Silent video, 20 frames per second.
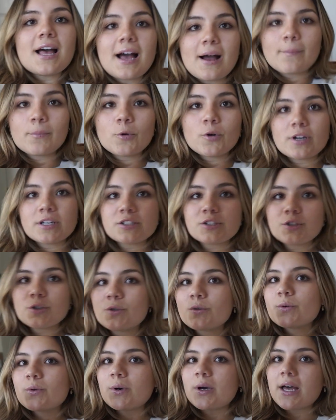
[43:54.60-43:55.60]
I'm going
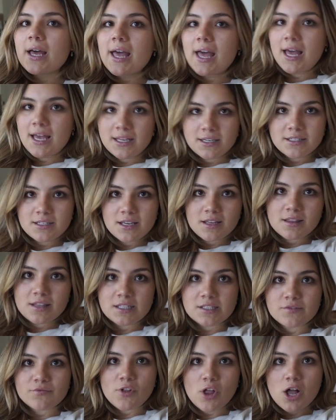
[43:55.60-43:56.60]
to end
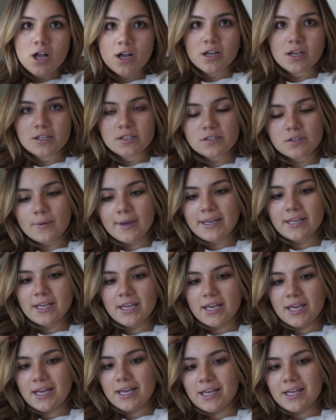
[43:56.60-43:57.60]
this vlog so I
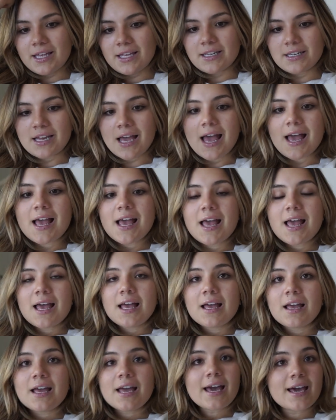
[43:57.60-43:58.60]
can
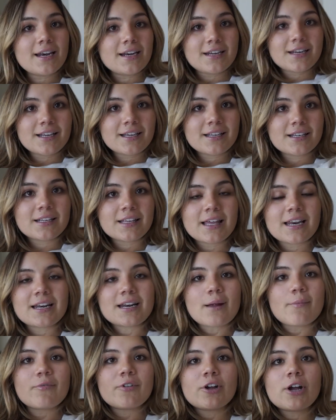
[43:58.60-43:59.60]
edit it and get
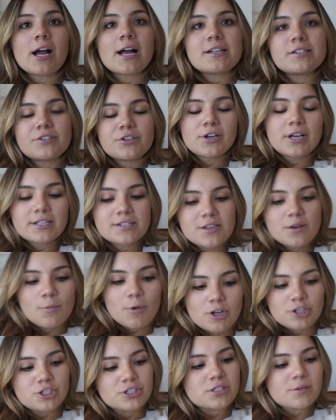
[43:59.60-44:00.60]
it up for you guys so you guys can
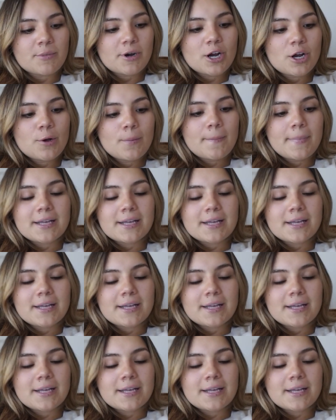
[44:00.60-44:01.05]
watch it tomorrow.